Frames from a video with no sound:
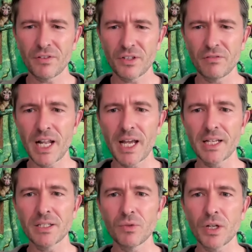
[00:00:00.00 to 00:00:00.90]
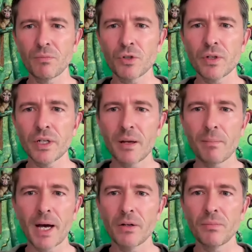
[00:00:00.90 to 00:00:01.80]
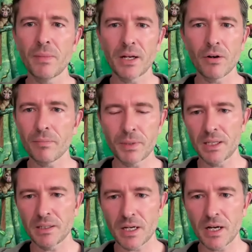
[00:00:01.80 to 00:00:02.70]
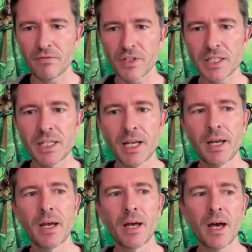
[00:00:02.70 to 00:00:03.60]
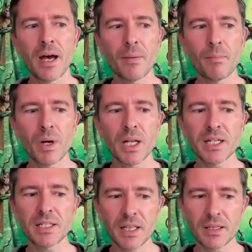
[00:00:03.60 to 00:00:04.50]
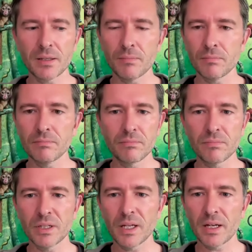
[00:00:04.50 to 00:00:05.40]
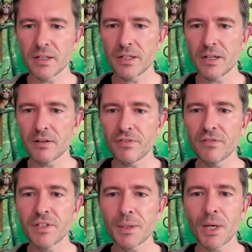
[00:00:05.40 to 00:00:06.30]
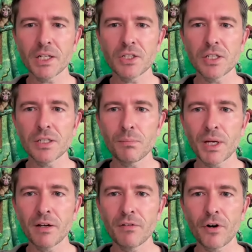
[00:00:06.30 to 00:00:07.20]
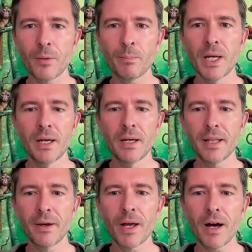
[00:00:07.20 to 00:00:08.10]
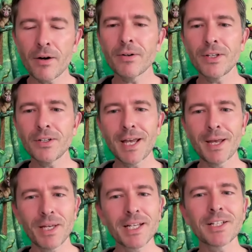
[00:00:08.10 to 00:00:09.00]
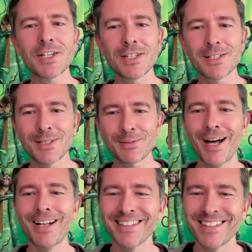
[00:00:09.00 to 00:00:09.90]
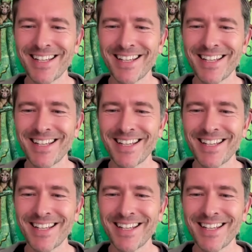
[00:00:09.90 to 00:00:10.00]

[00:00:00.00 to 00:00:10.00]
of can relate to what I'm talking about who may not be divers? And I sent them like, I don't know, 50 pictures to pick from. And they were like, oh, you take pictures as well.